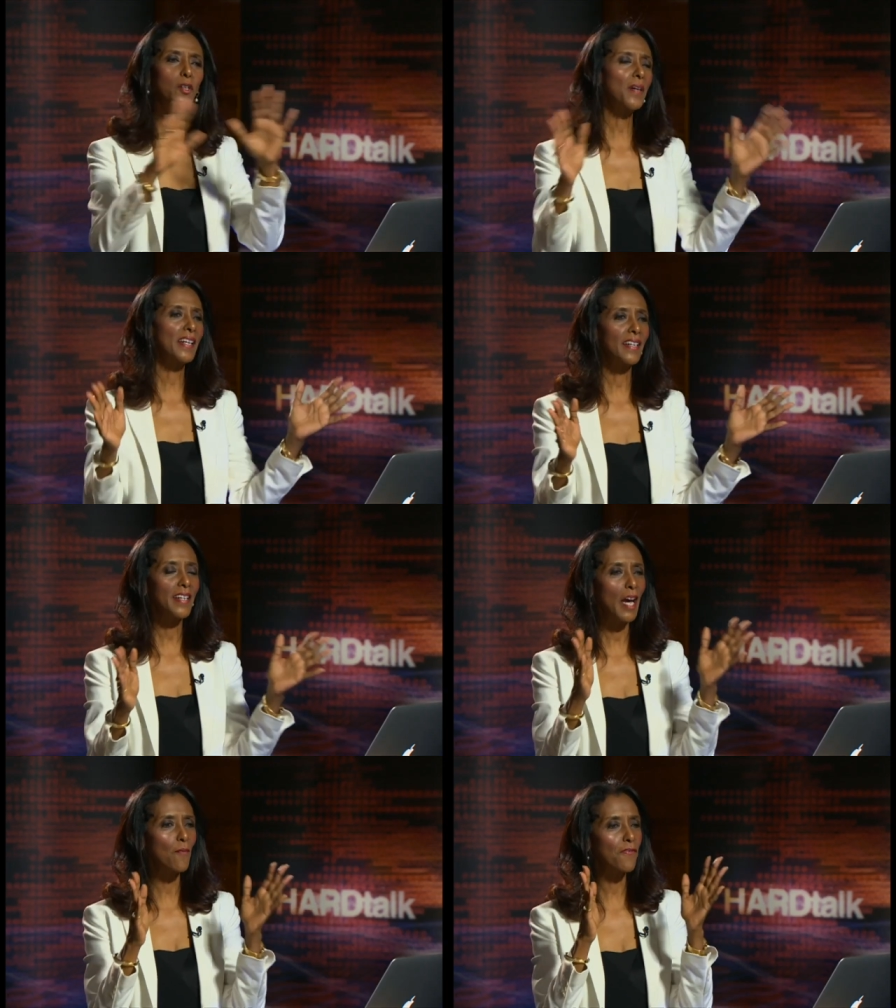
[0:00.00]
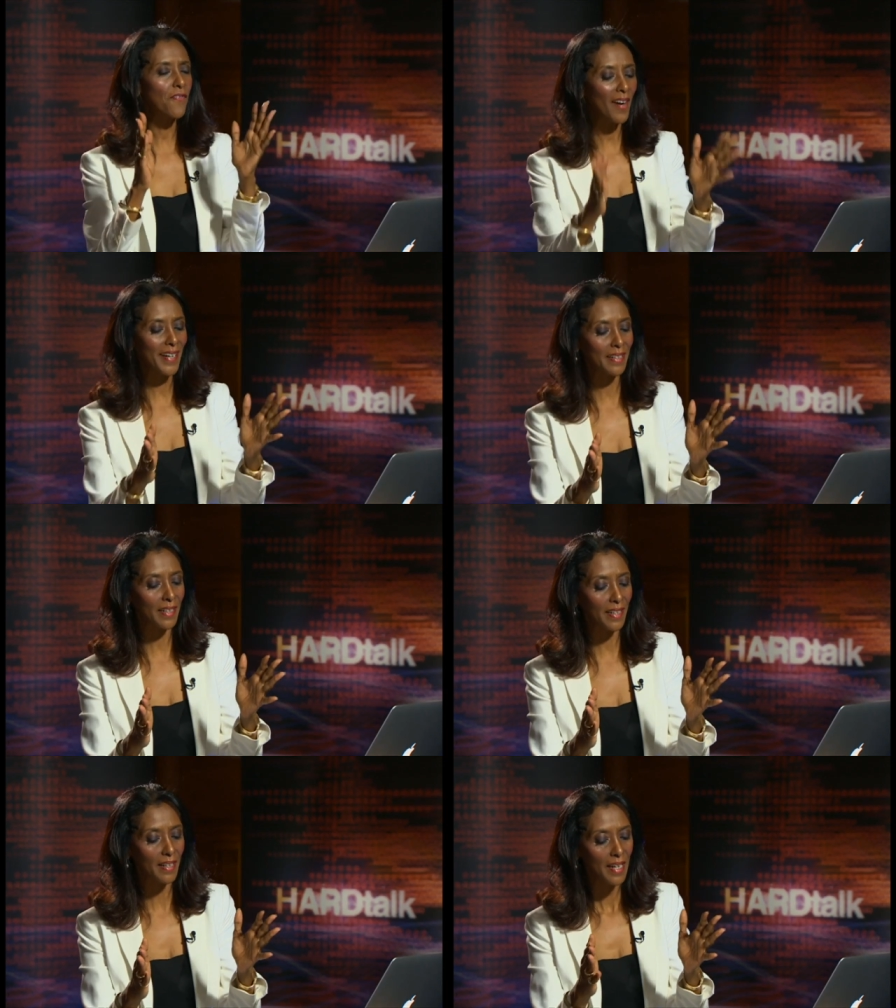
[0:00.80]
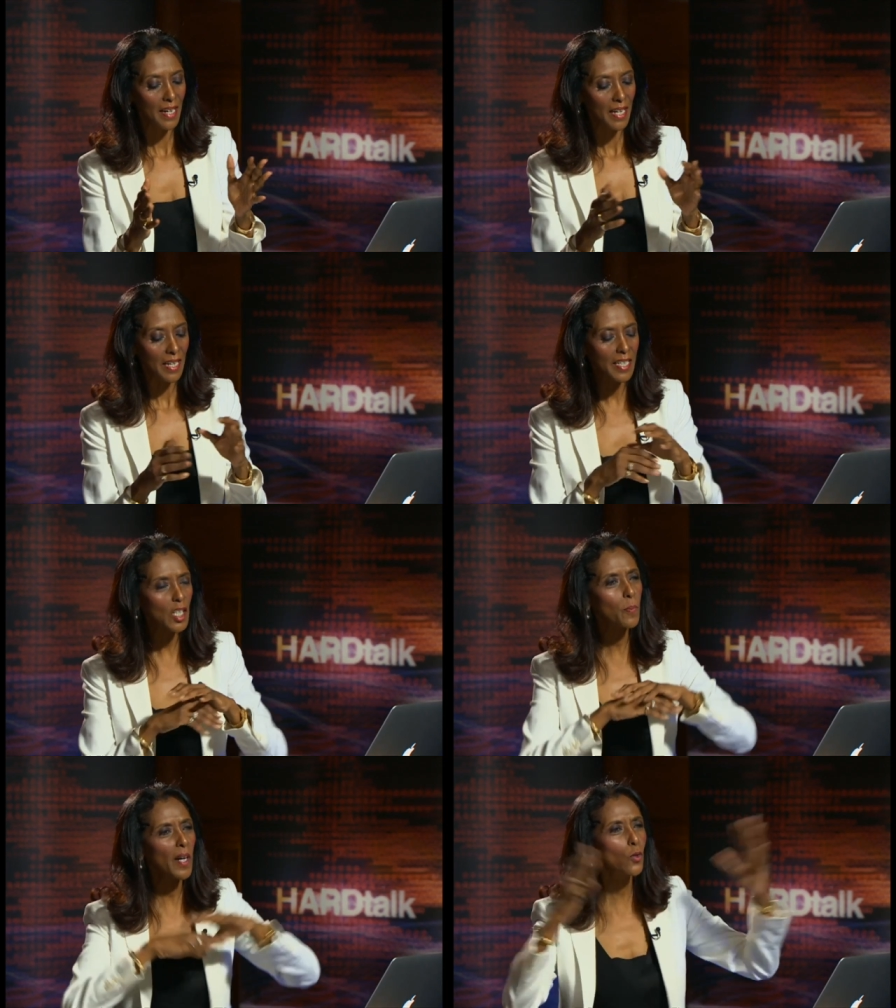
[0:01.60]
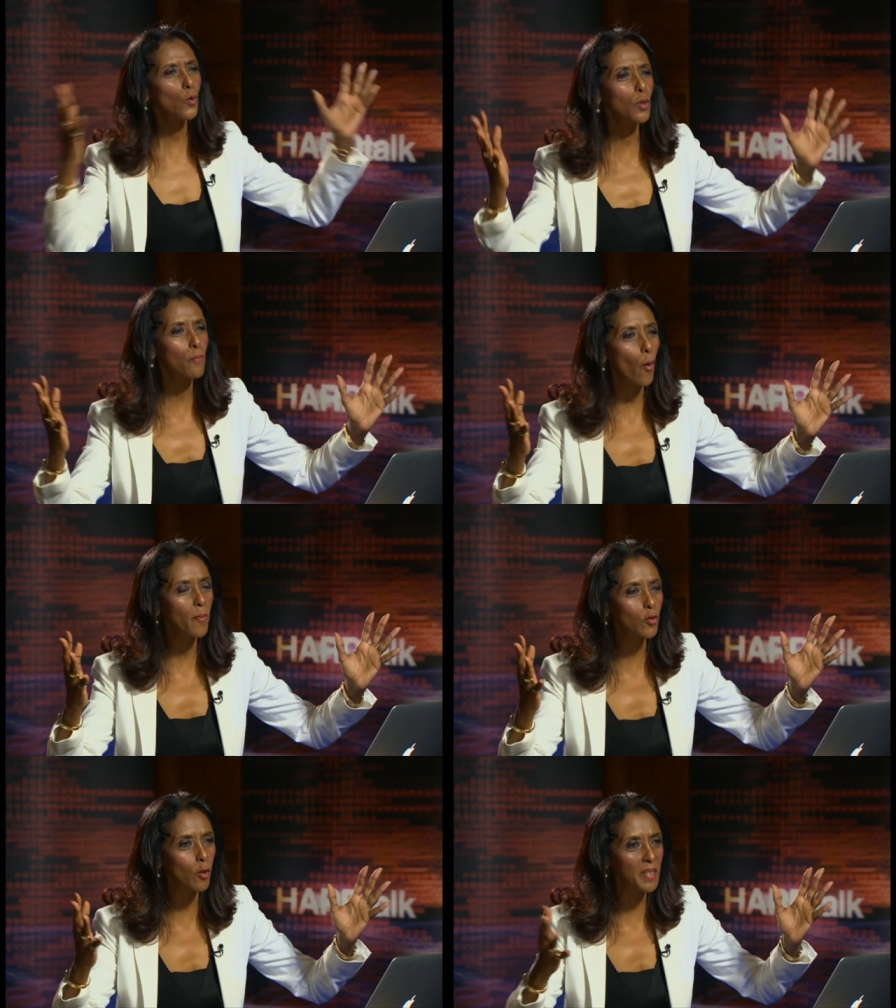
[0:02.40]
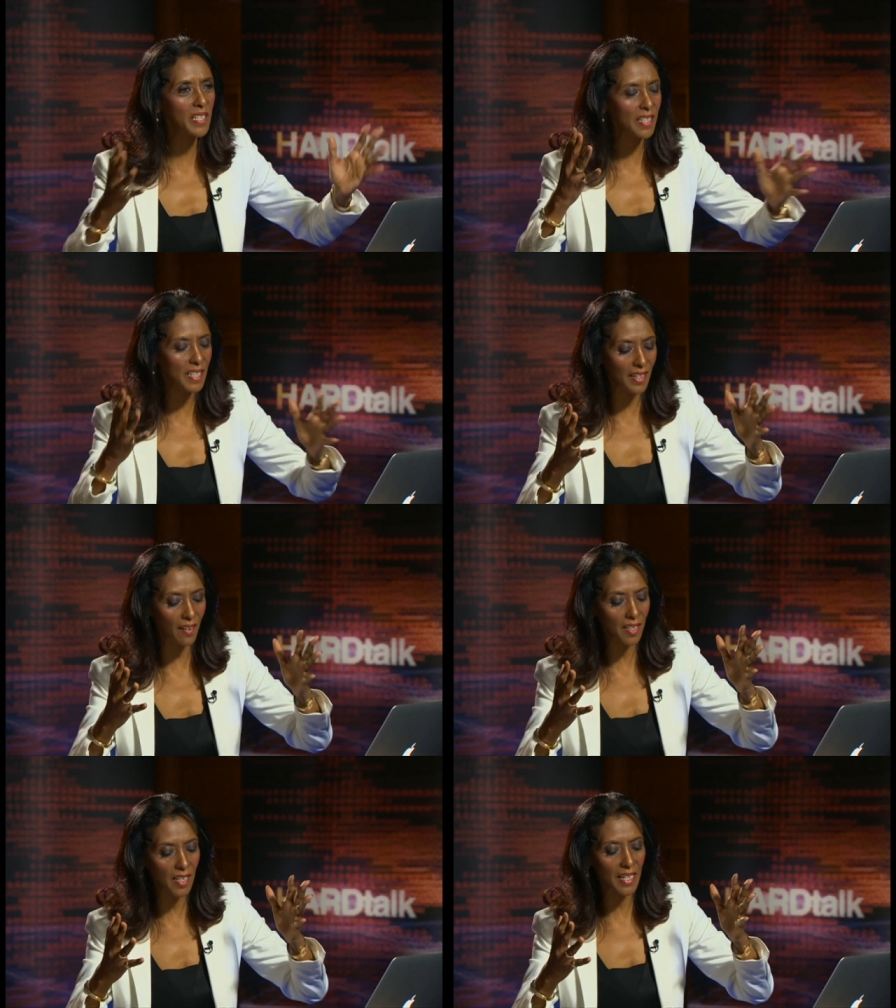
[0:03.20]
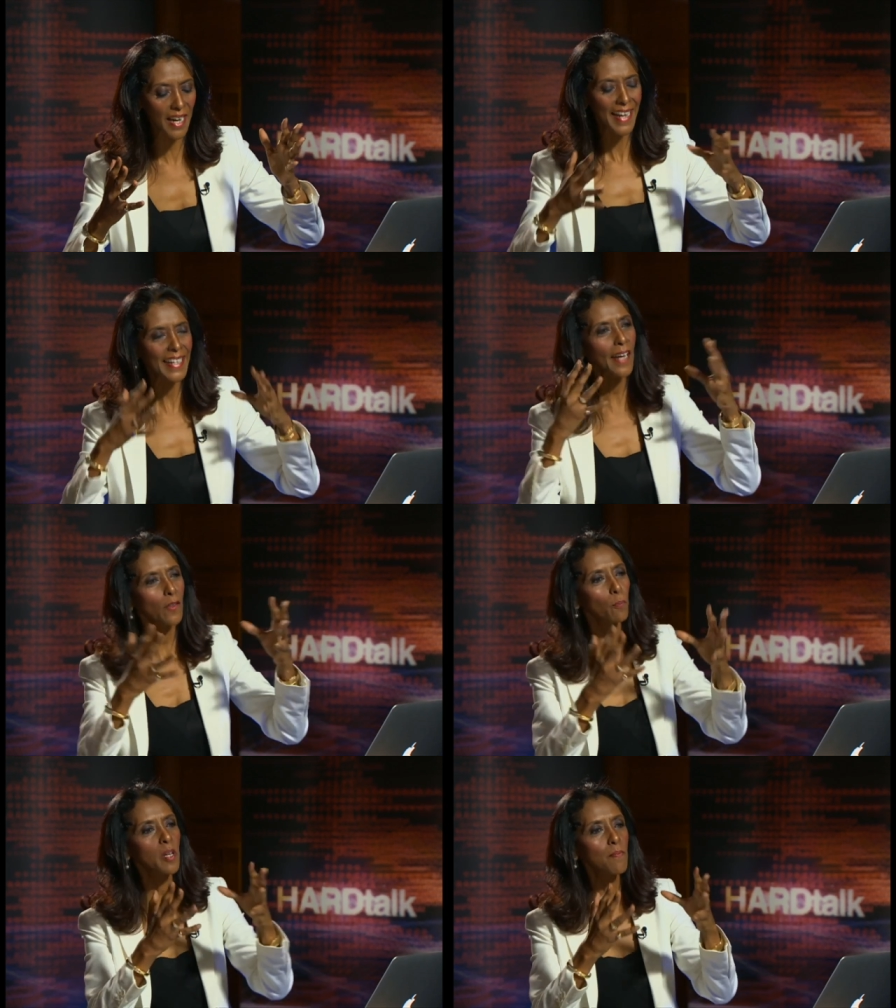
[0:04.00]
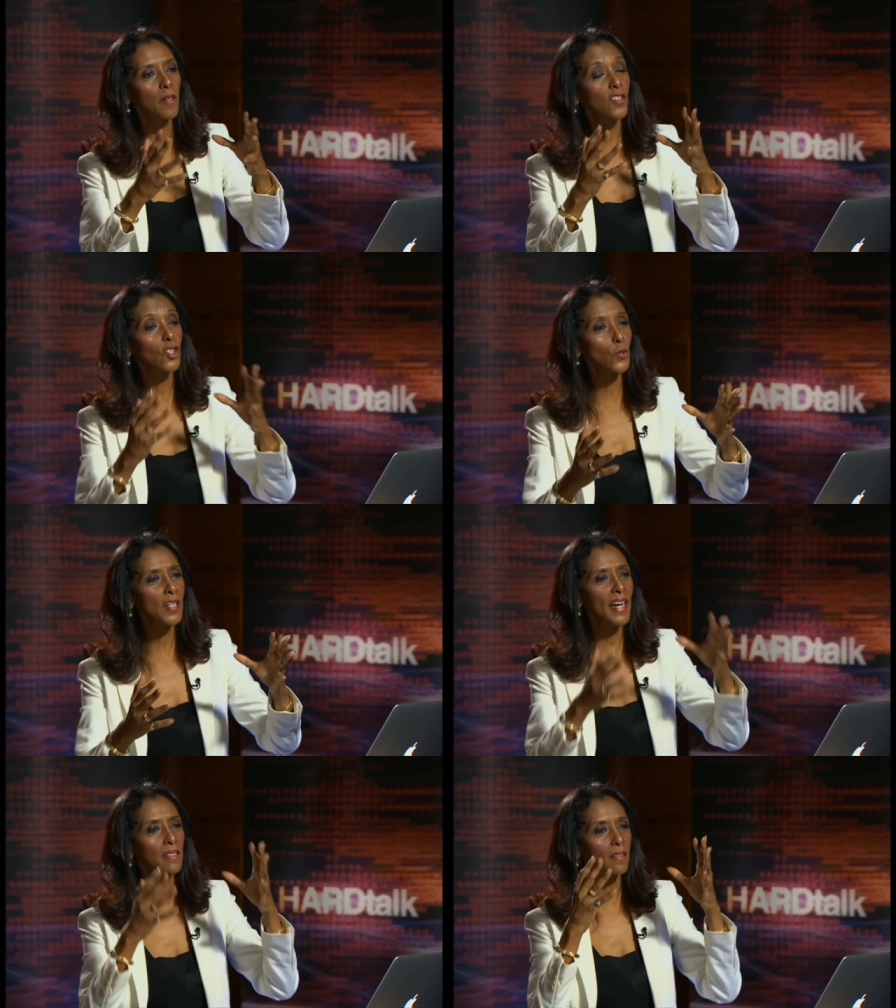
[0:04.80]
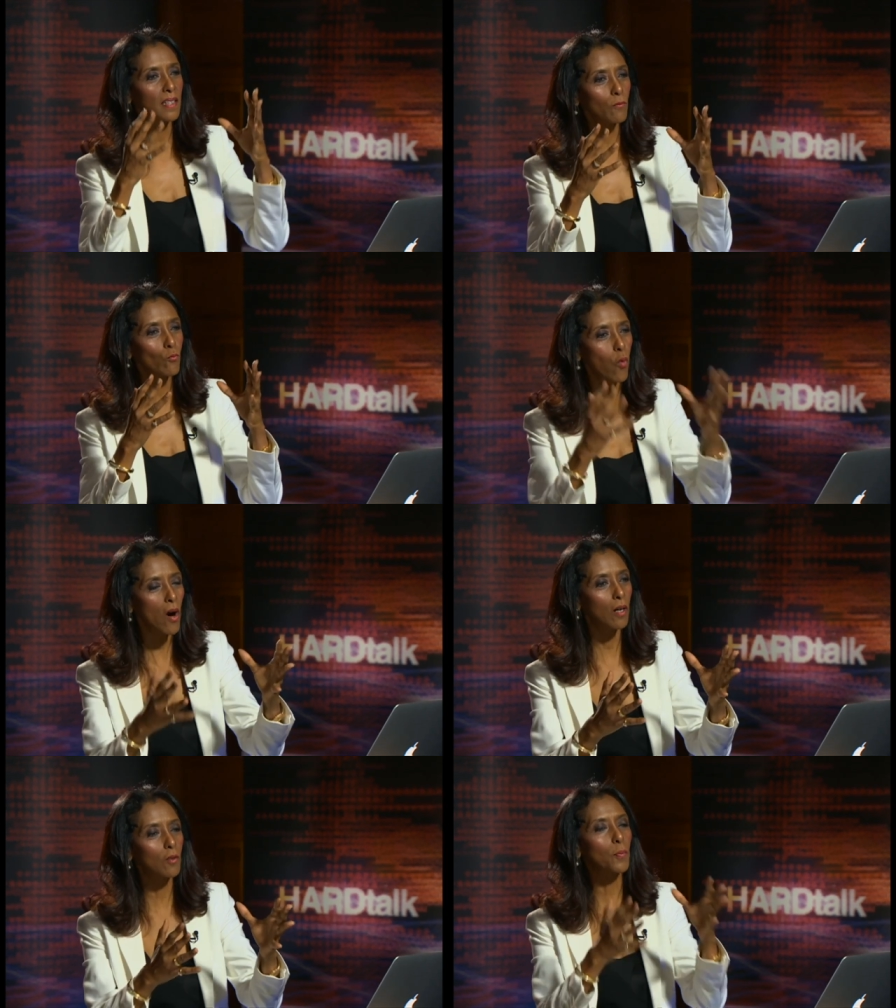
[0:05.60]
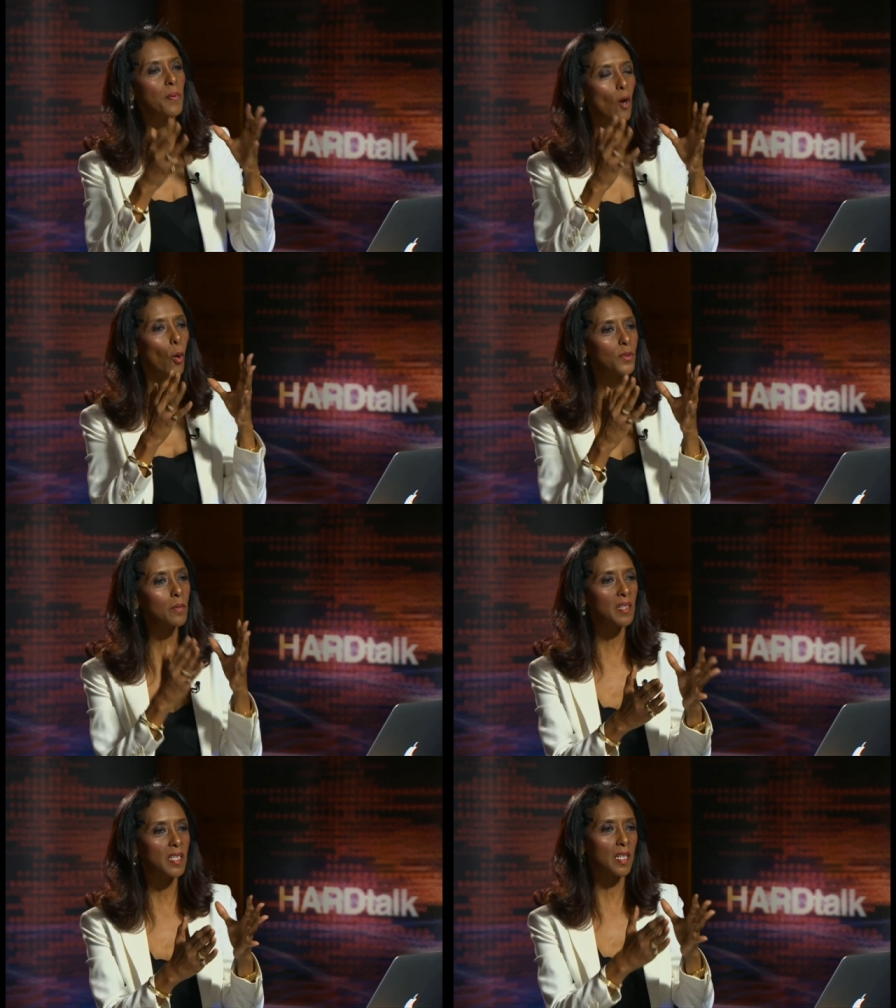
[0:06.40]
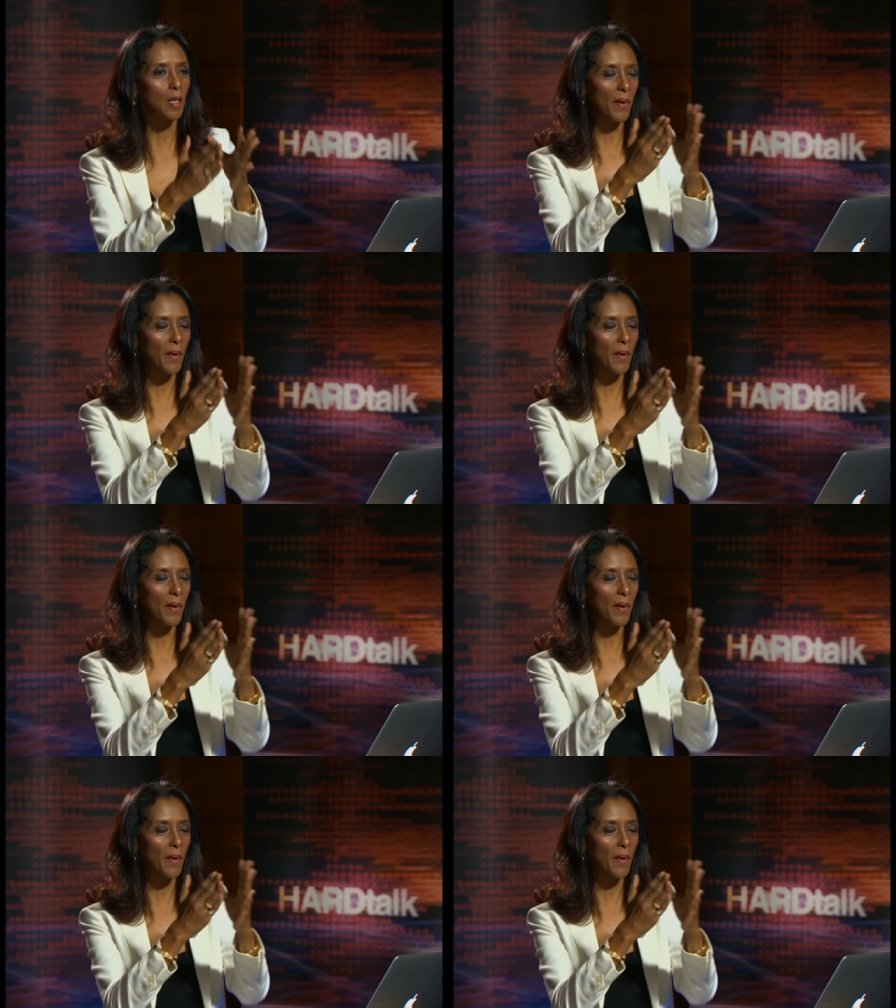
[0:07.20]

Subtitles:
quickly and finally, despite all the problems we've been discussing, can the people of Sudan and the world be optimistic